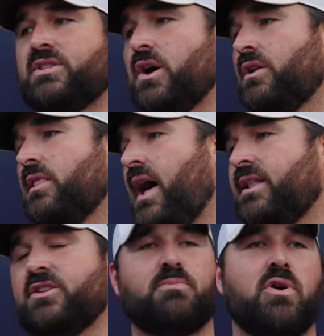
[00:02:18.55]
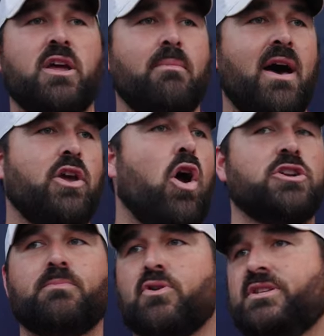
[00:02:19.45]
We talked a lot in the spring about
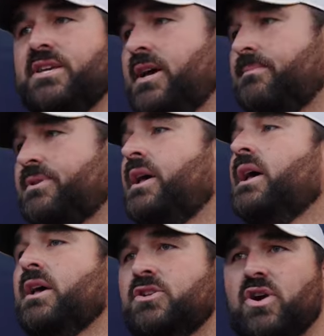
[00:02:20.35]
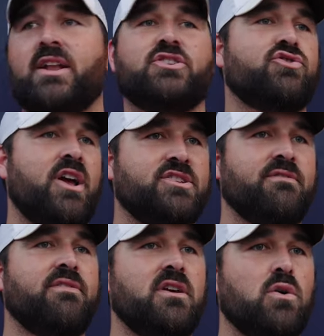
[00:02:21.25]
yards per attempt, trying to stretch
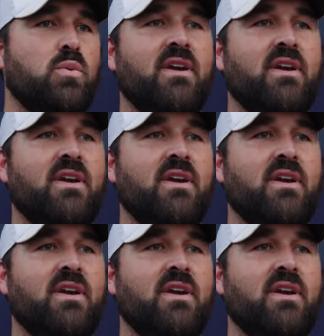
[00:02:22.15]
the field.